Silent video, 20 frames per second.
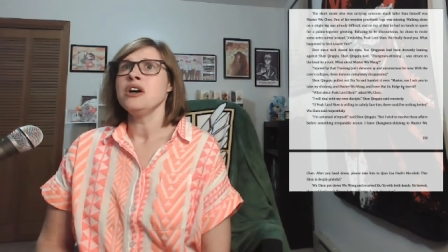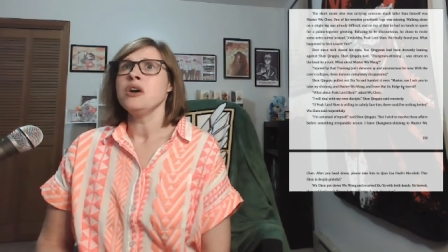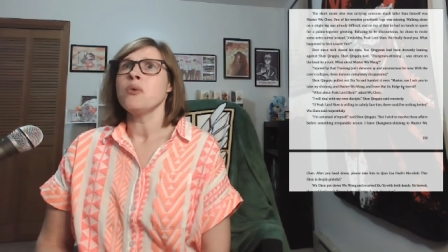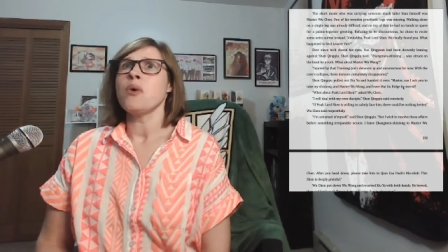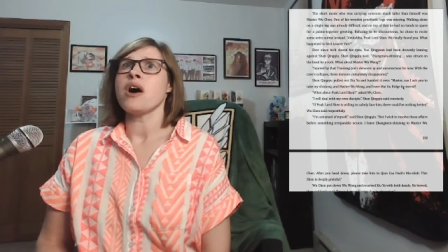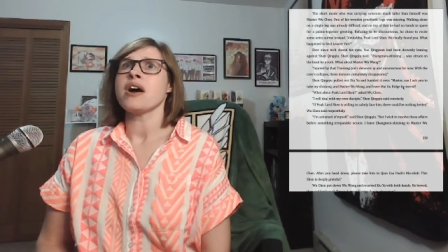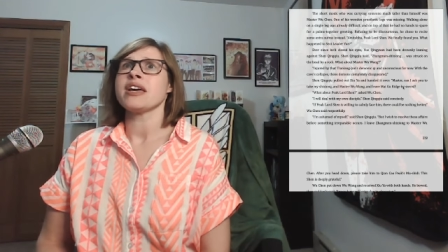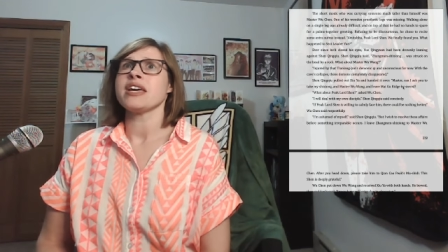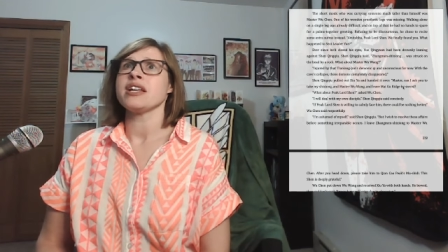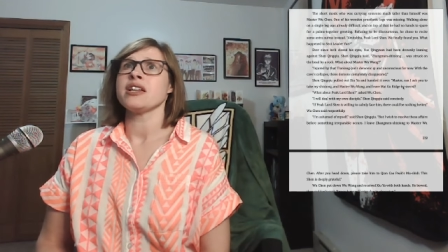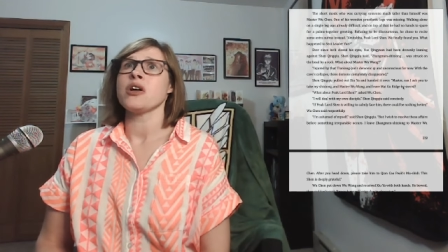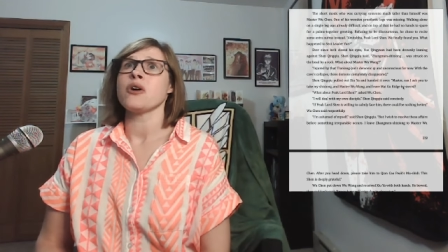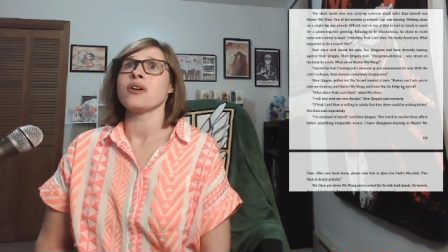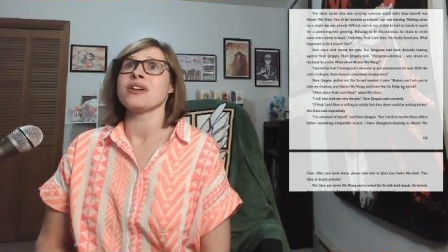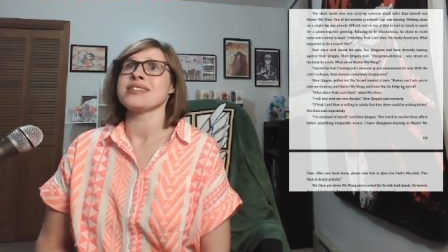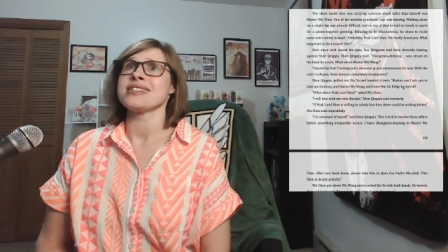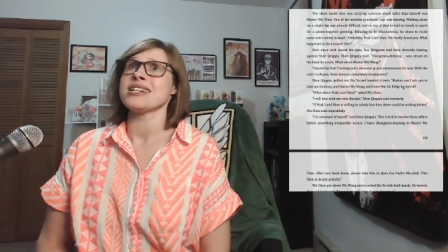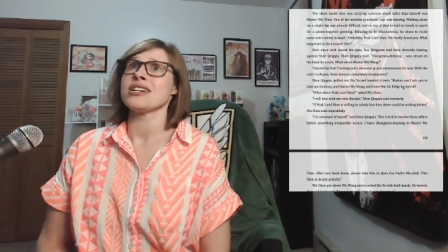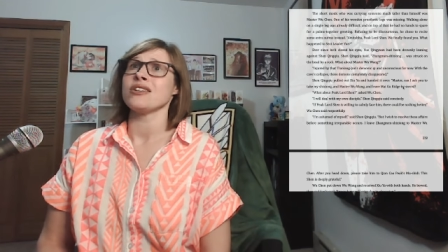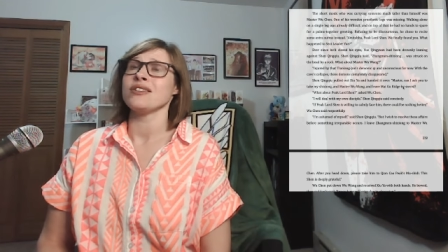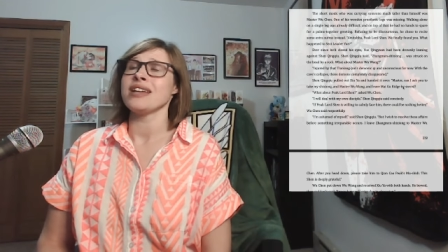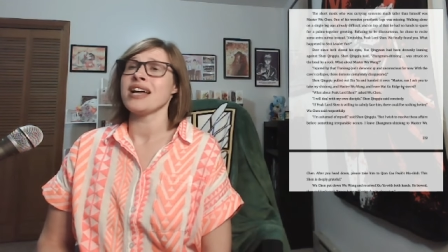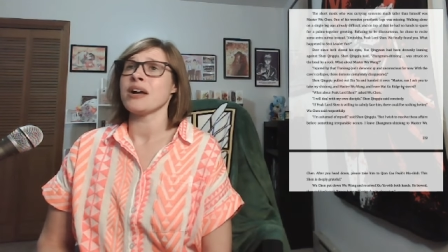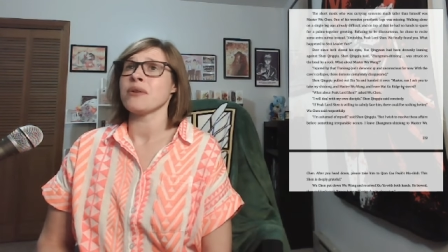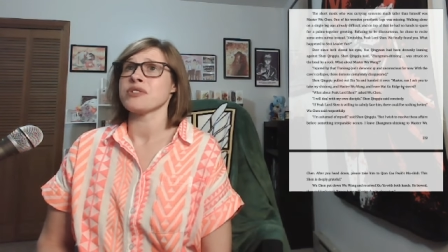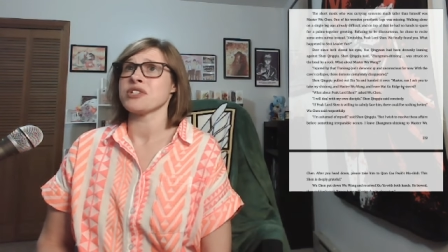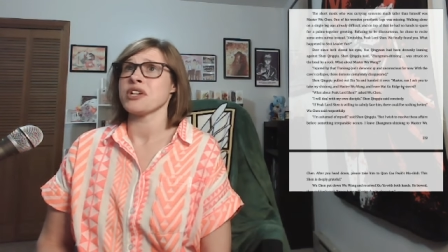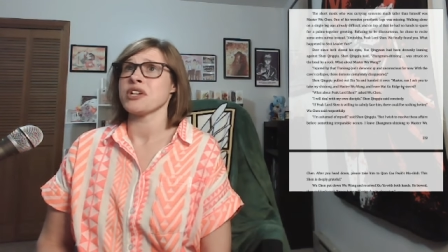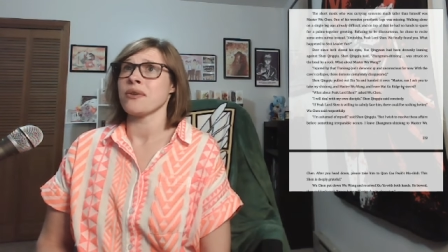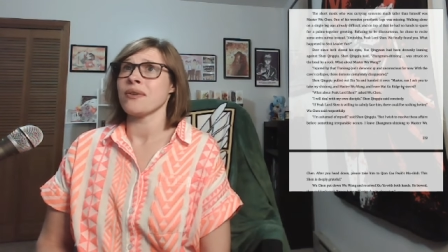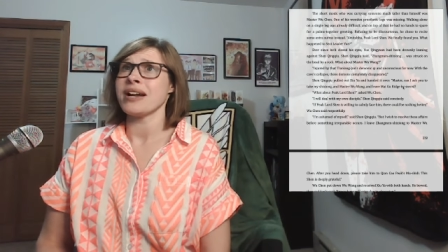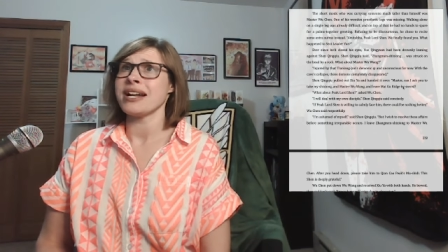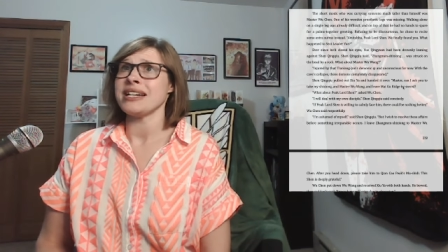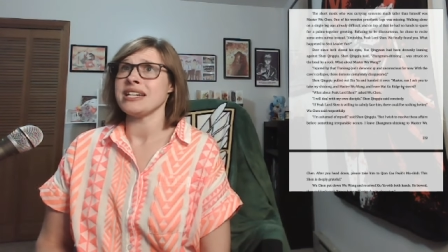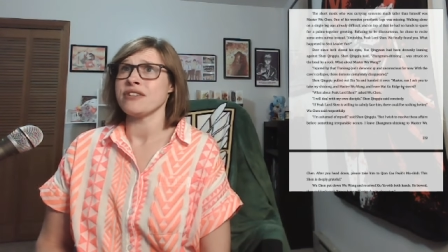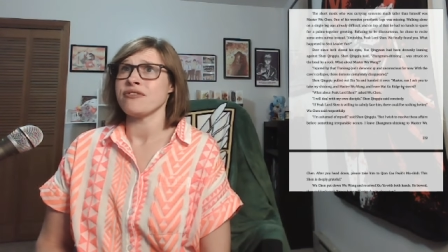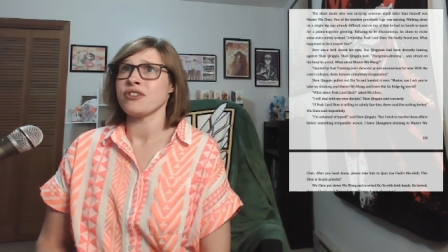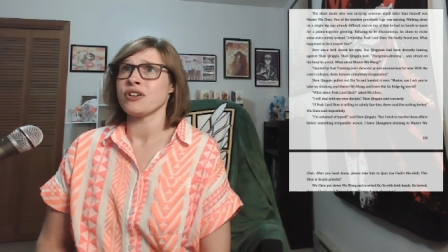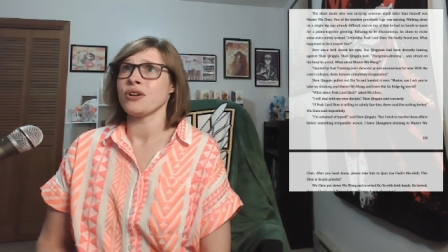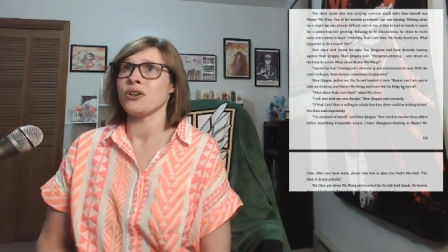Walking alone on a single leg was already
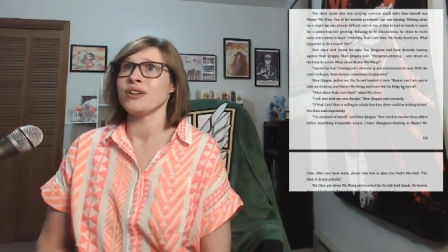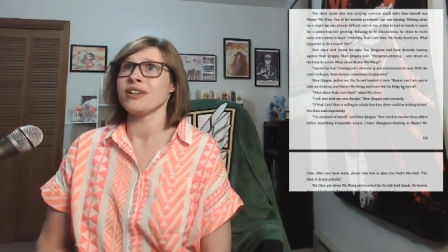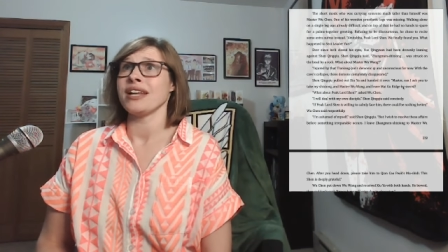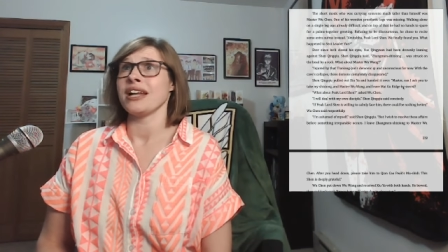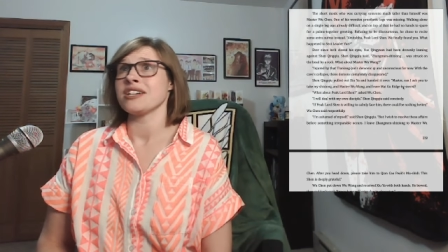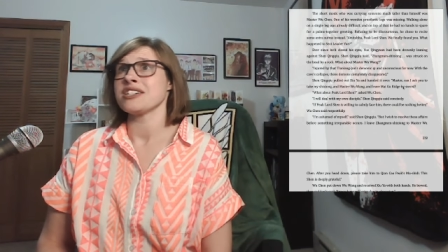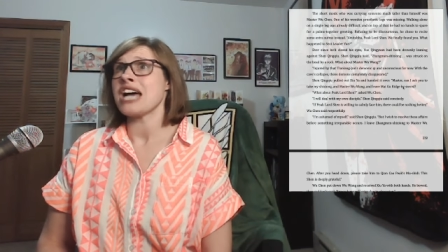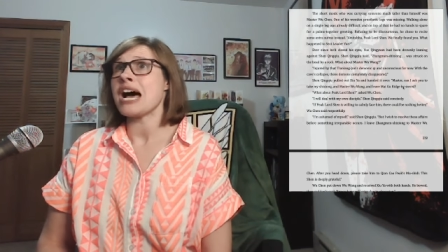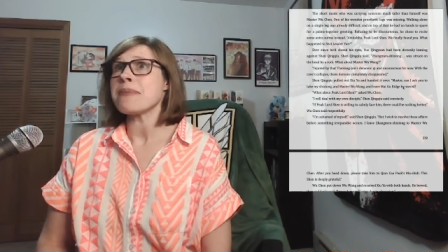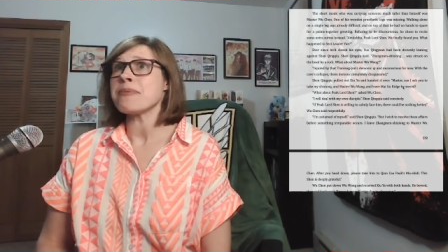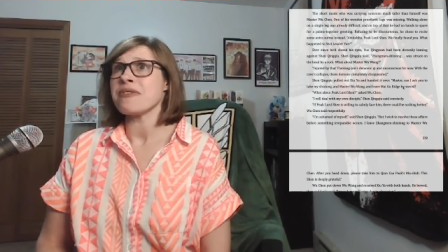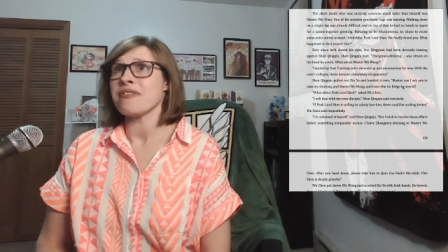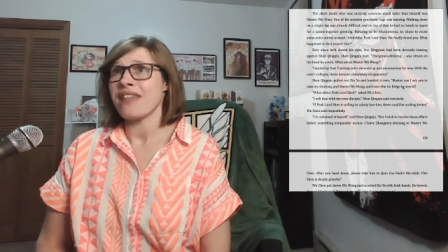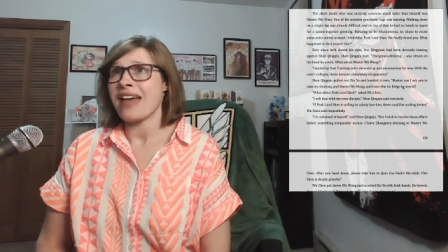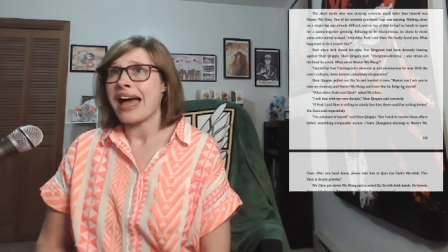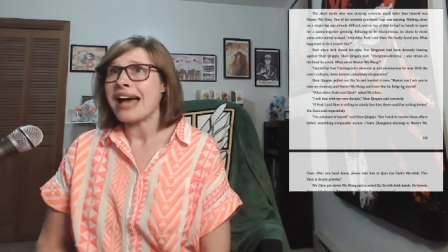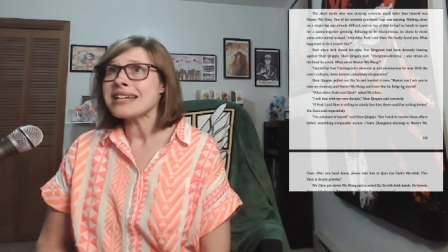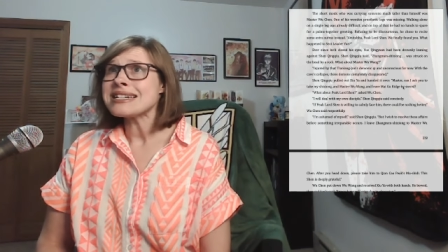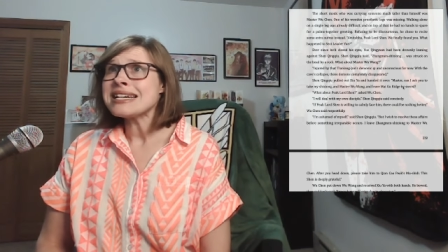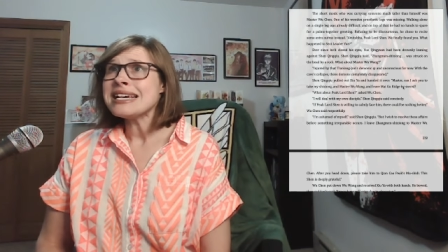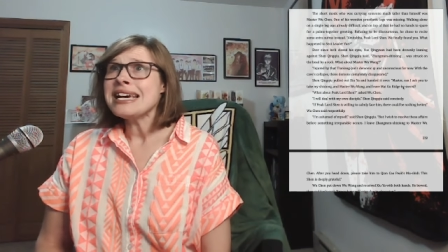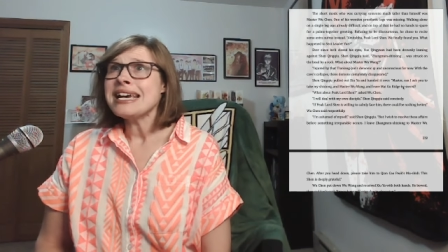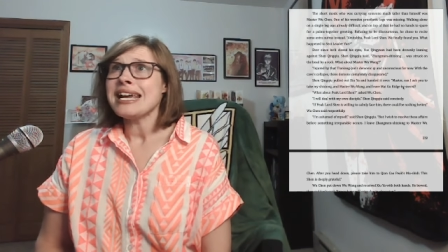difficult, and on top of that,